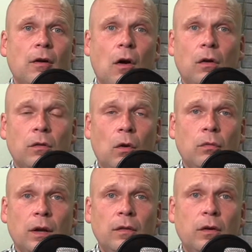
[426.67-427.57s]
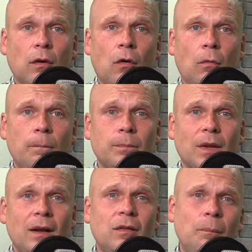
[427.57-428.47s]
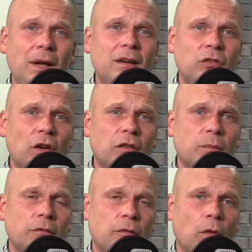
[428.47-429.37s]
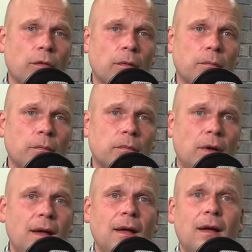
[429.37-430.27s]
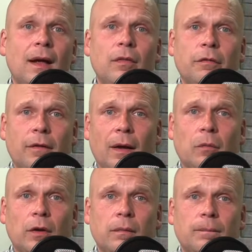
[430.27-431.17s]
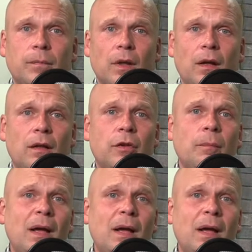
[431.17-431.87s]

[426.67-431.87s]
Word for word: are all alone in their home, it's a big adjustment for them and the family. There